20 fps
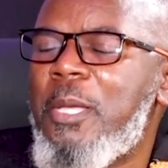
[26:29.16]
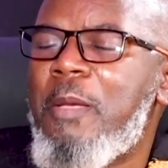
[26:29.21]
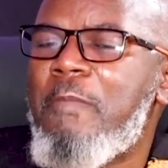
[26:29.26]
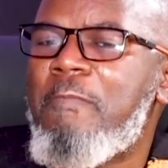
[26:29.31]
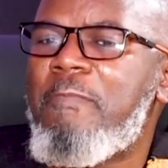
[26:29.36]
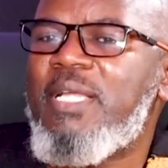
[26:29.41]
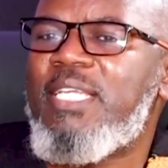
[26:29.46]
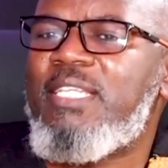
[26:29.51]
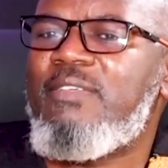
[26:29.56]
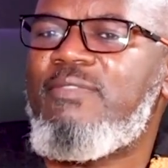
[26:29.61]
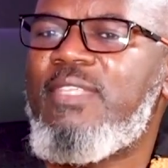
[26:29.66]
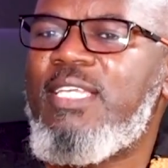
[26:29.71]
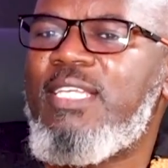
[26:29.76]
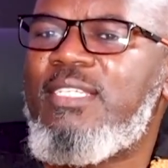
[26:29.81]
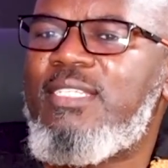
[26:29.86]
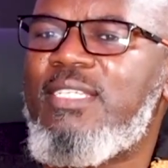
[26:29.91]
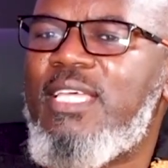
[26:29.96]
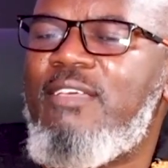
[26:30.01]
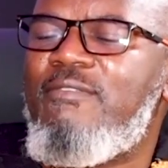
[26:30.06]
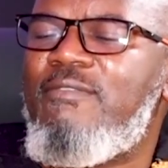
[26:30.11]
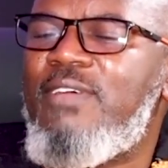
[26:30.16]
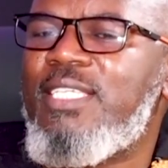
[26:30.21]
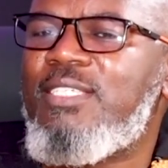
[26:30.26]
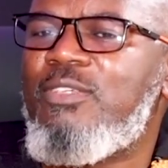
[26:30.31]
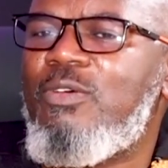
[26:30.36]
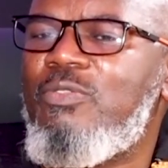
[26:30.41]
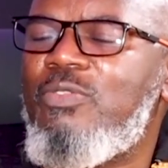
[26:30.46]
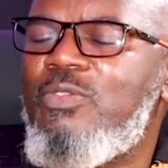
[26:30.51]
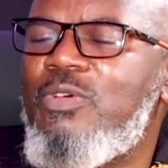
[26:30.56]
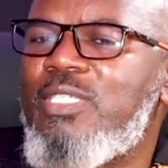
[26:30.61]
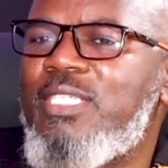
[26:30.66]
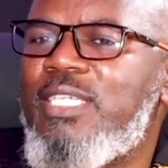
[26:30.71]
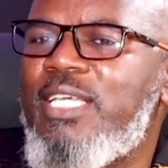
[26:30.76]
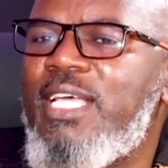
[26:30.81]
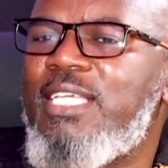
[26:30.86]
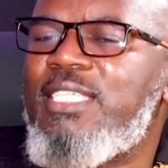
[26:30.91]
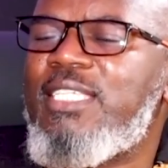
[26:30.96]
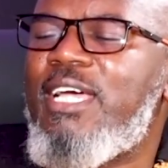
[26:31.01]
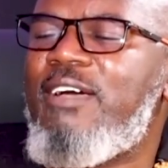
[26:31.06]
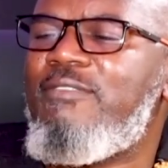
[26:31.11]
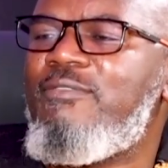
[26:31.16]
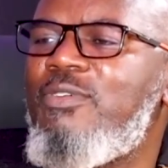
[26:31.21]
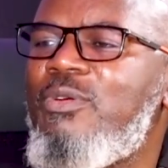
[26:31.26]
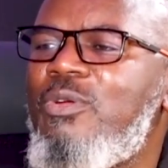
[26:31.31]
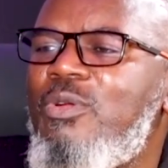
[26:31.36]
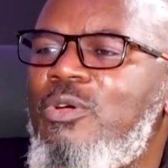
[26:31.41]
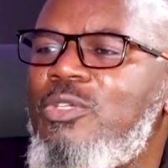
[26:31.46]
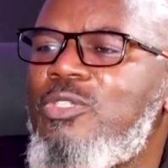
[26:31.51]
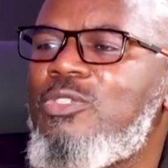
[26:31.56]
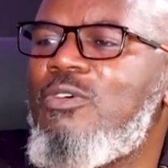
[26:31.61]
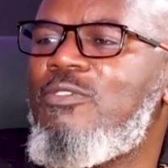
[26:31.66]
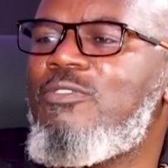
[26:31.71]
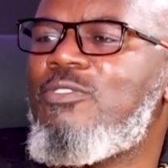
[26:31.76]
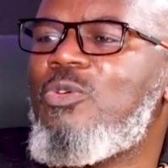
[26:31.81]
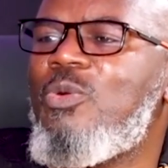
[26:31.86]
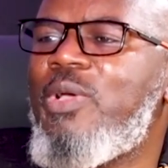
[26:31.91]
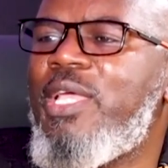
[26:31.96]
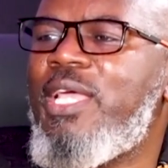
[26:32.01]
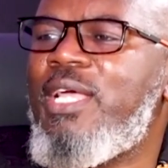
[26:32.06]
But if the drivers of those cars have no software,